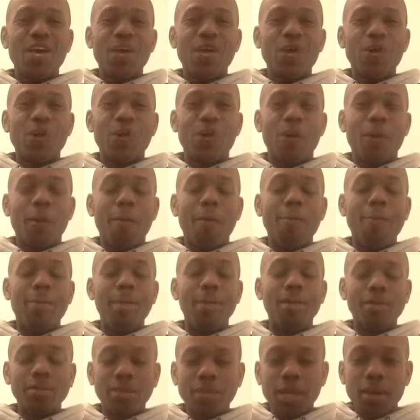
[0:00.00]
Your
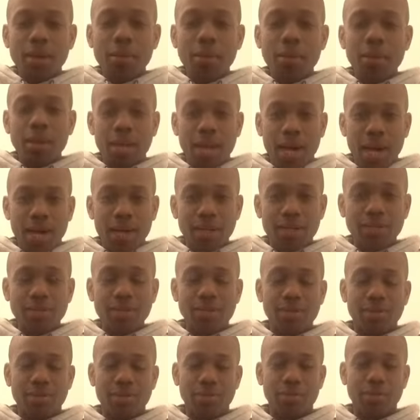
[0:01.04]
building
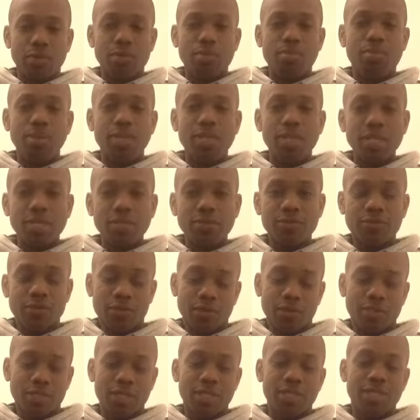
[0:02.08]
blocks to
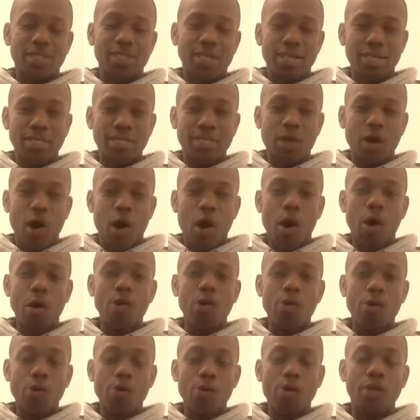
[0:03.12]
blissful success
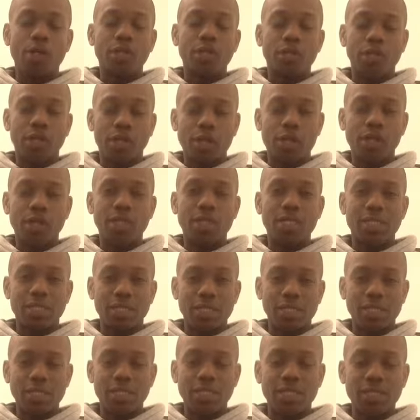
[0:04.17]
on your journey to
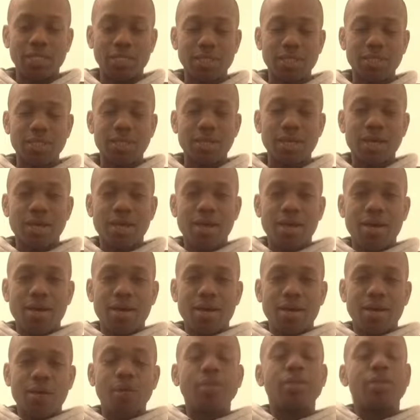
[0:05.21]
genius,
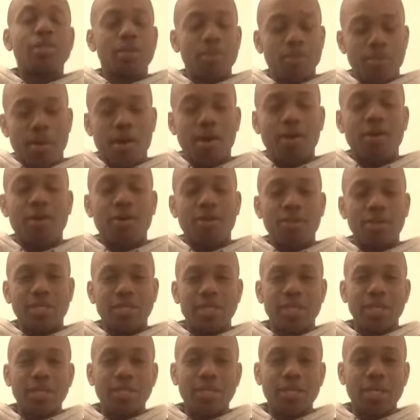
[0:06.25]
which is a part of the
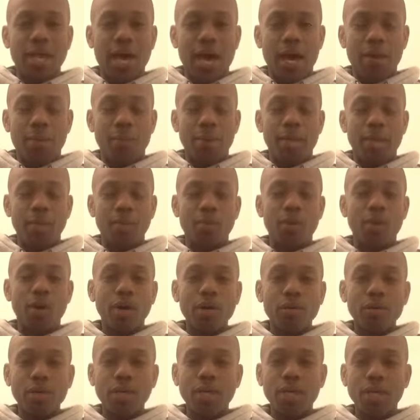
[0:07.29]
Genius Academy. And one
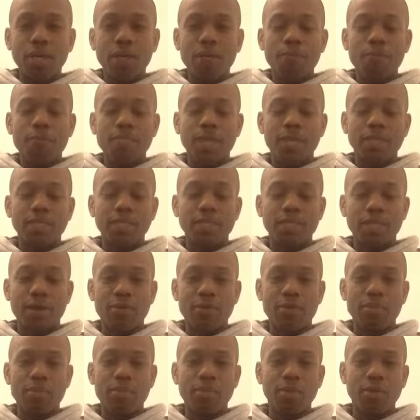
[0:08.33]
of the
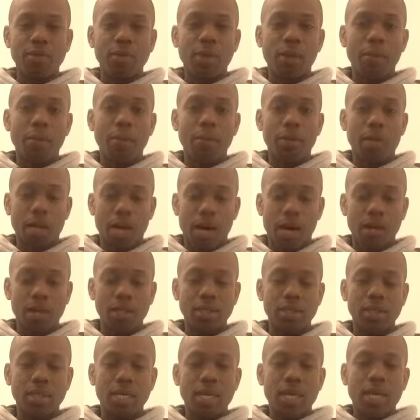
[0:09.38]
7 building
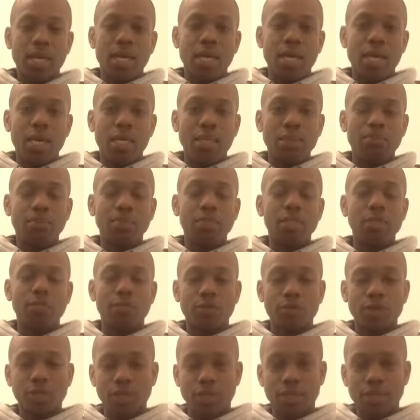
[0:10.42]
blocks is
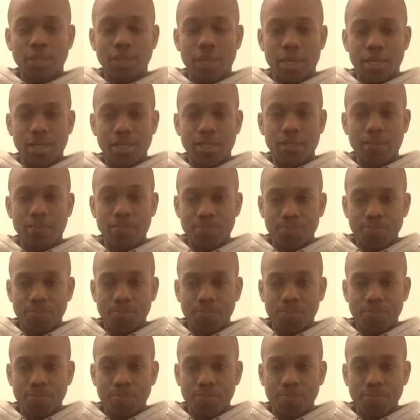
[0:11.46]
blissful success.